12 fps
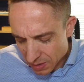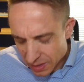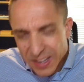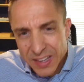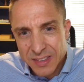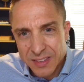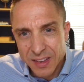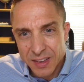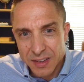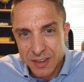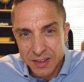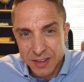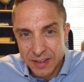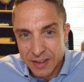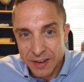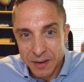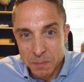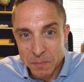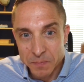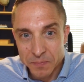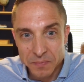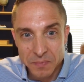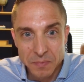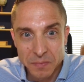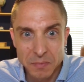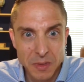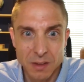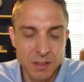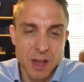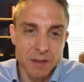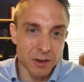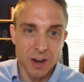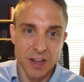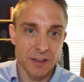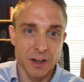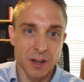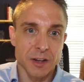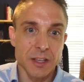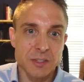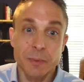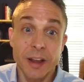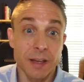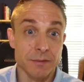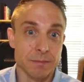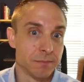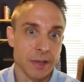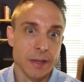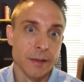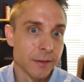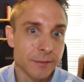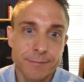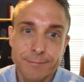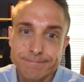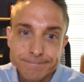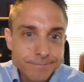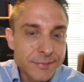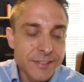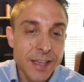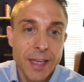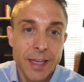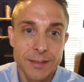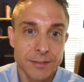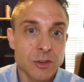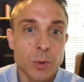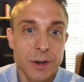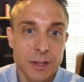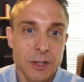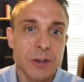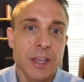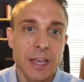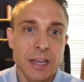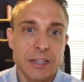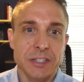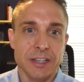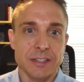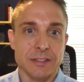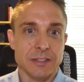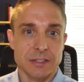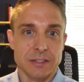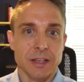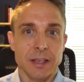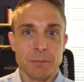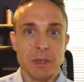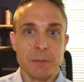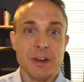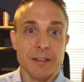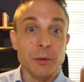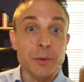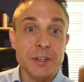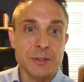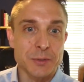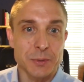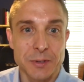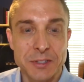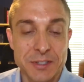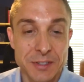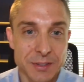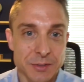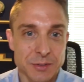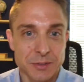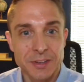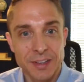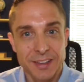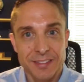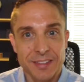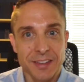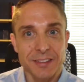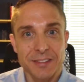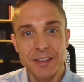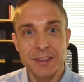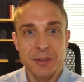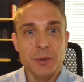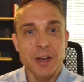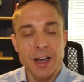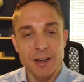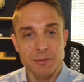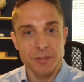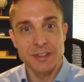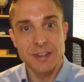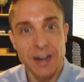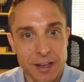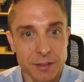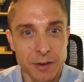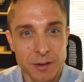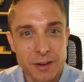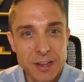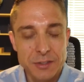And Dan, a lot of our audience might have 10, 20 locations, maybe not the resources that you have with the dialer.